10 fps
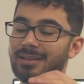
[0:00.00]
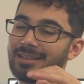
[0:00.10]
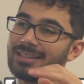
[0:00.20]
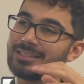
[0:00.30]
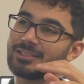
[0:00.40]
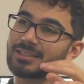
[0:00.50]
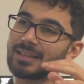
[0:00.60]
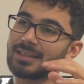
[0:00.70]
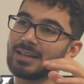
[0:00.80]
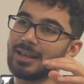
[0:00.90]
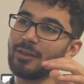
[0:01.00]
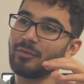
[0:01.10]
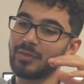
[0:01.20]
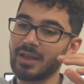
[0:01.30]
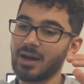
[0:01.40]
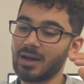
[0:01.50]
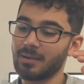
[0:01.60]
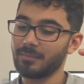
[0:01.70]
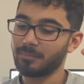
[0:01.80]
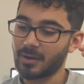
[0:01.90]
it's just like they
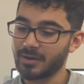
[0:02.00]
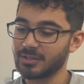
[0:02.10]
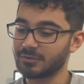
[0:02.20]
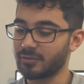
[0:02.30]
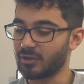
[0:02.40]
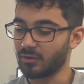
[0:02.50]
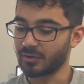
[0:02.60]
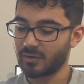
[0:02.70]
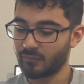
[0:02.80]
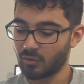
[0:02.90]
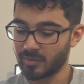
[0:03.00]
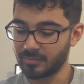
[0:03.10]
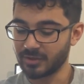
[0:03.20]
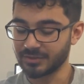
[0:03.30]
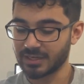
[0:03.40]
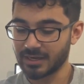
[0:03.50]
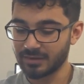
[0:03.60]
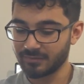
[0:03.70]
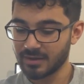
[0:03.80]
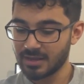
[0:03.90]
are punished for their non-conformity, because
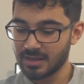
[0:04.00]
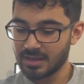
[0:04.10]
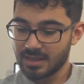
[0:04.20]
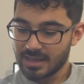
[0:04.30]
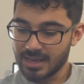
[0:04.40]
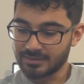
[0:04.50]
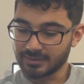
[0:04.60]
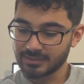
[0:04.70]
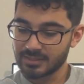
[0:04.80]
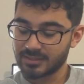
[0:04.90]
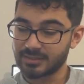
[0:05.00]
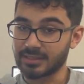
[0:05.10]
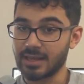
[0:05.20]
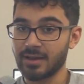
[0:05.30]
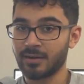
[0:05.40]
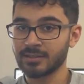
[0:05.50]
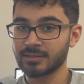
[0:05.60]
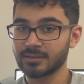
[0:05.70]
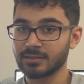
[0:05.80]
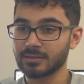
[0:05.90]
it does scare
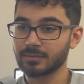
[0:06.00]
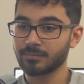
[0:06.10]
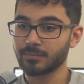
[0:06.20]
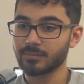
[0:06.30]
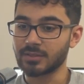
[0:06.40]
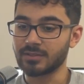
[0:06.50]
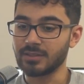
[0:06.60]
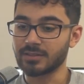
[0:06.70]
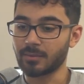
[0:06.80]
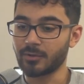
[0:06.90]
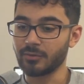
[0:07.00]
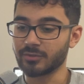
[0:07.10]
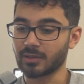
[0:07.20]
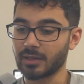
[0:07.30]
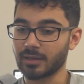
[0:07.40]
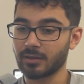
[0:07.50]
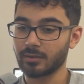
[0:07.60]
us to see someone who's like